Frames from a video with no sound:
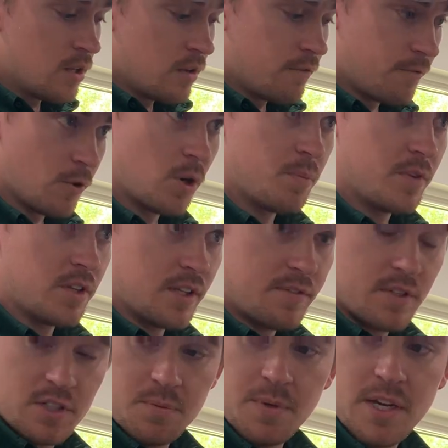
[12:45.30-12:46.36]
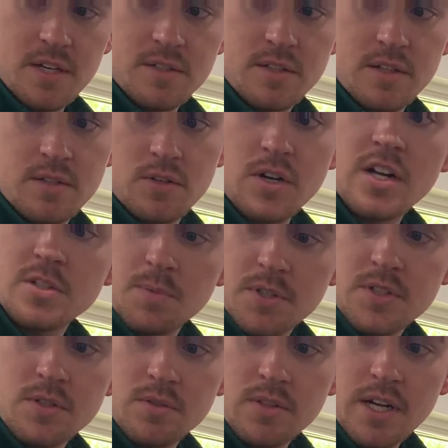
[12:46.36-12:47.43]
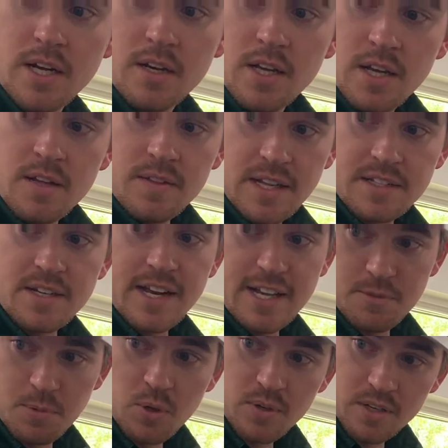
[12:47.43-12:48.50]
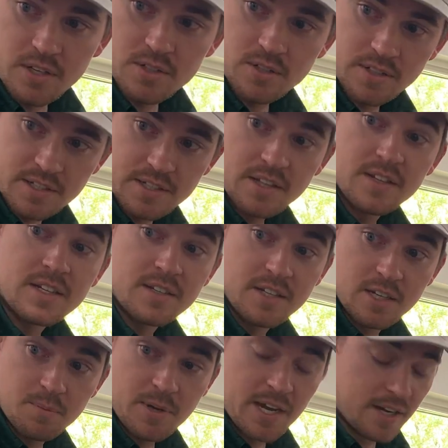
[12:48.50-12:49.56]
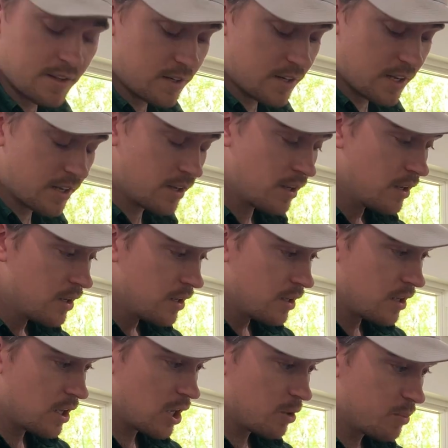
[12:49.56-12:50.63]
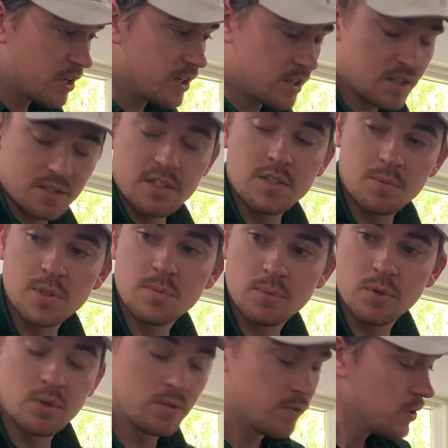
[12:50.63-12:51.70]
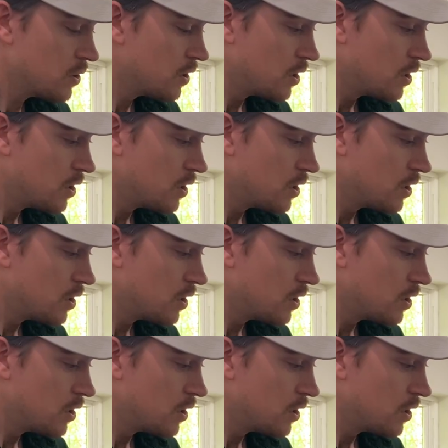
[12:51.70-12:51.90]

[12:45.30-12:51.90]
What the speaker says: from the living space, and you're not supposed to do that. That's an as-built condition. That's how they did it back in the day, but it does need to be improved.